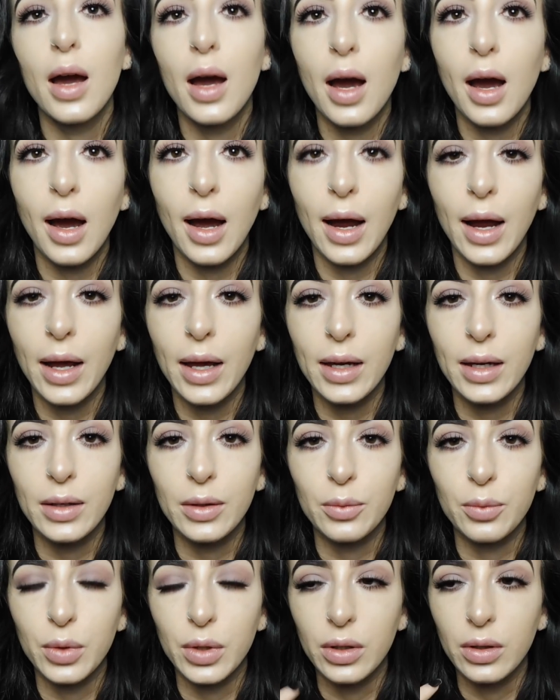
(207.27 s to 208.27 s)
I
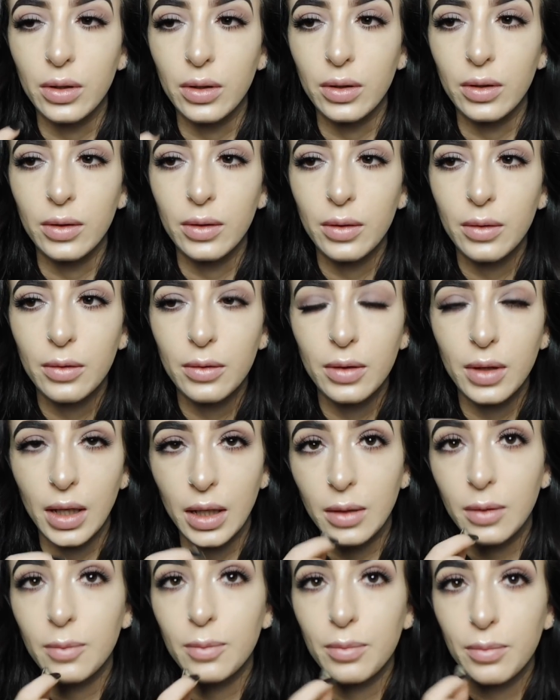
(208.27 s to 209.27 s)
will
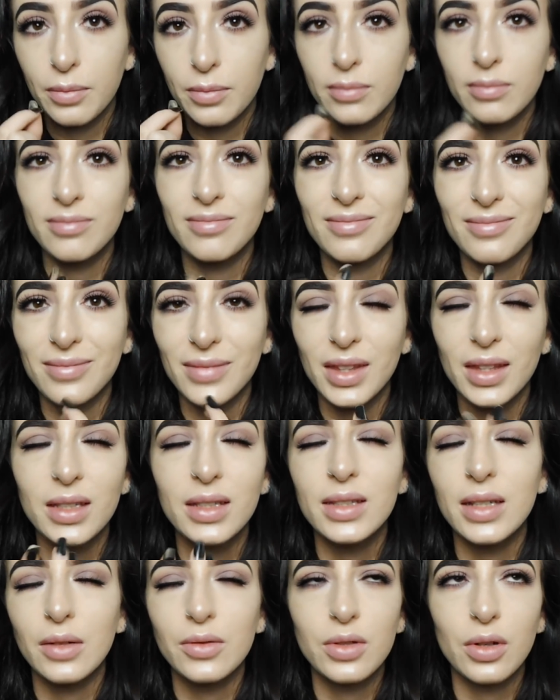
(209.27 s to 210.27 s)
like,
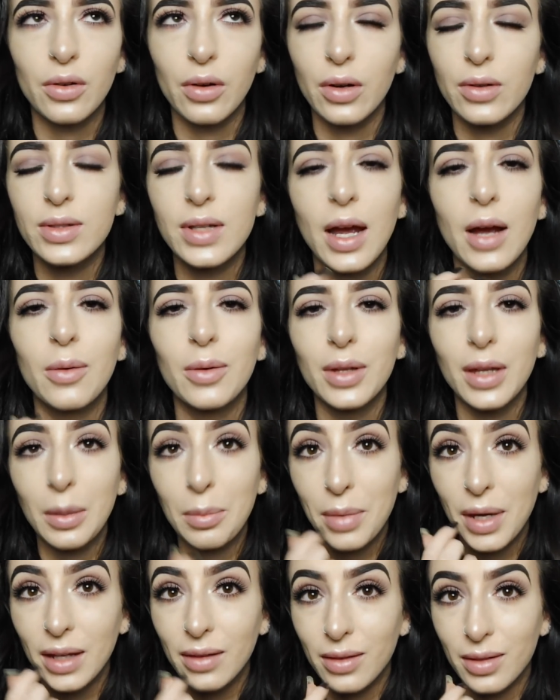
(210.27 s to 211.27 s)
this sounds so gross, I will
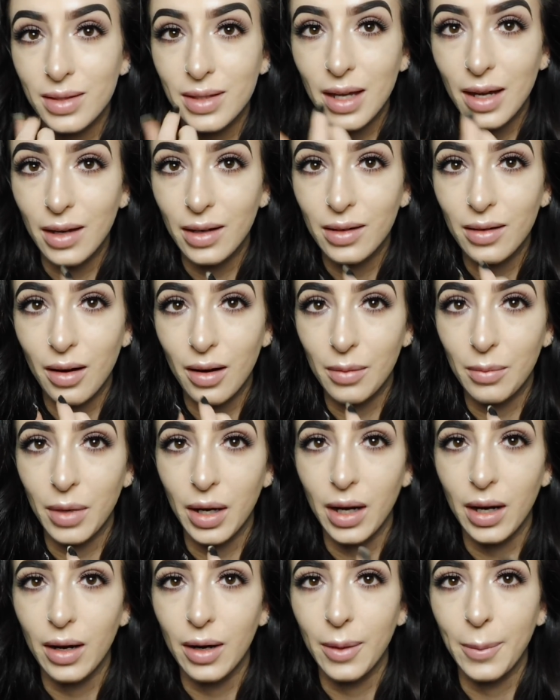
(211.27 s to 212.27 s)
like pick the skin on
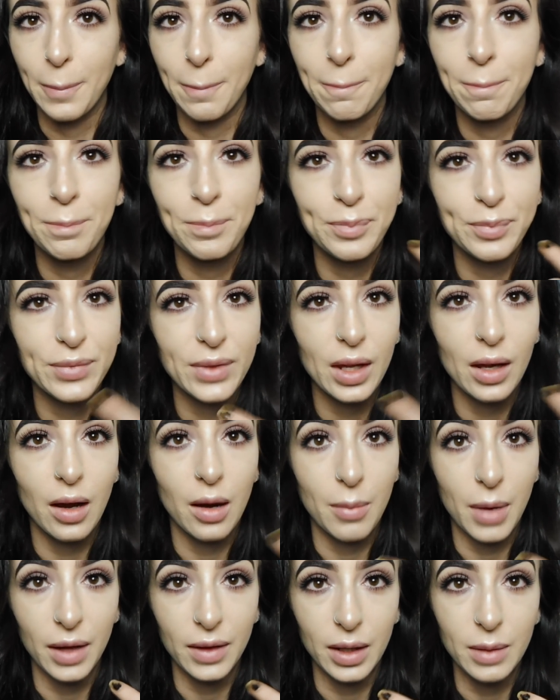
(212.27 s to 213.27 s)

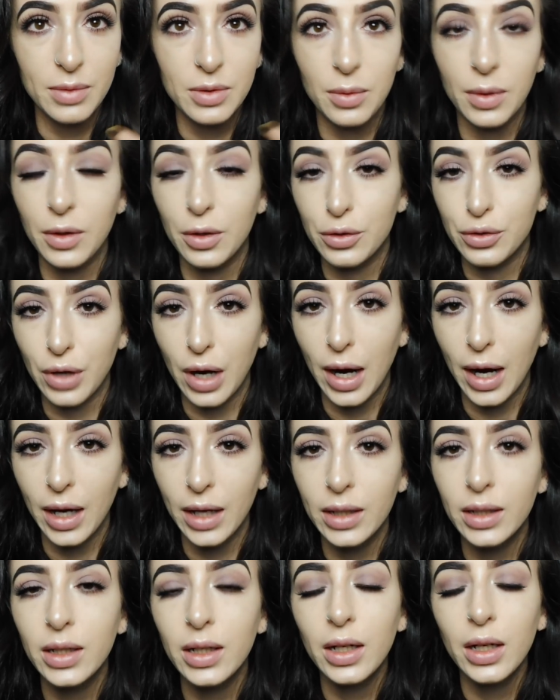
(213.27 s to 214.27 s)
my lips when they're
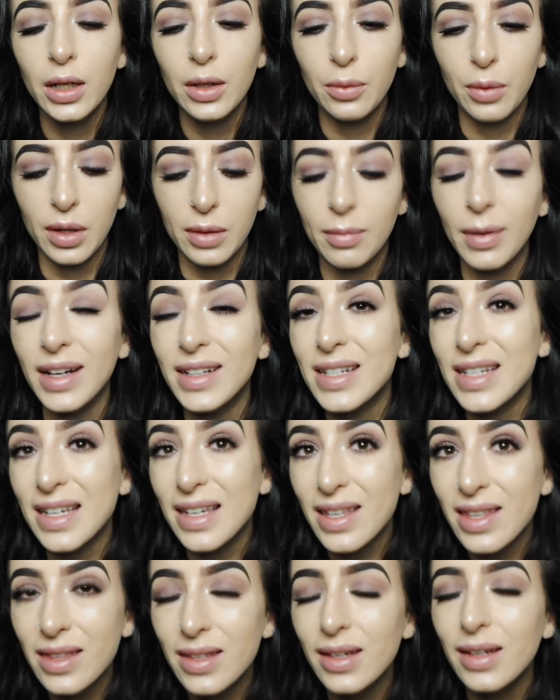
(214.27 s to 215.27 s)
dry with my
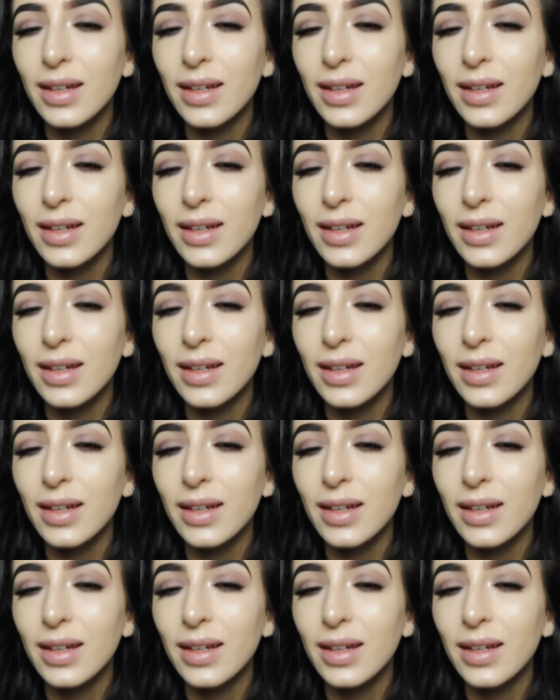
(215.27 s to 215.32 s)
teeth.